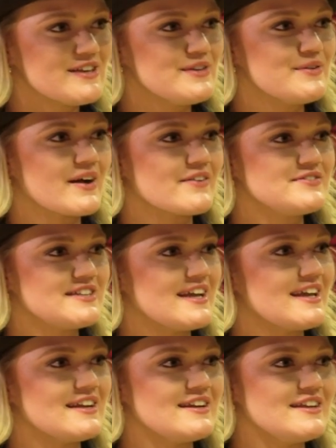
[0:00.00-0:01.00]
you have
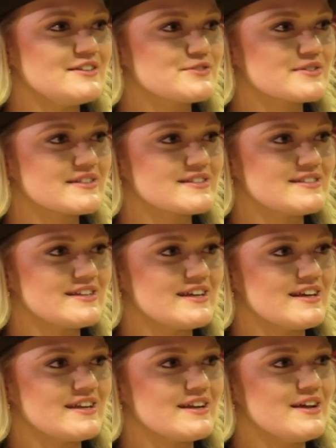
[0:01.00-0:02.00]
taken an interest
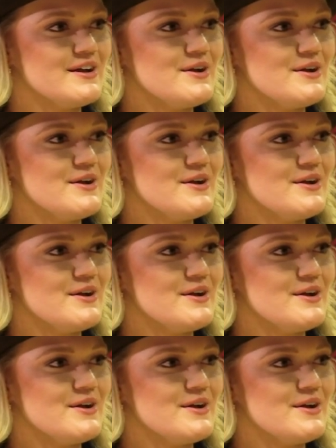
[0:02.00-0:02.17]
in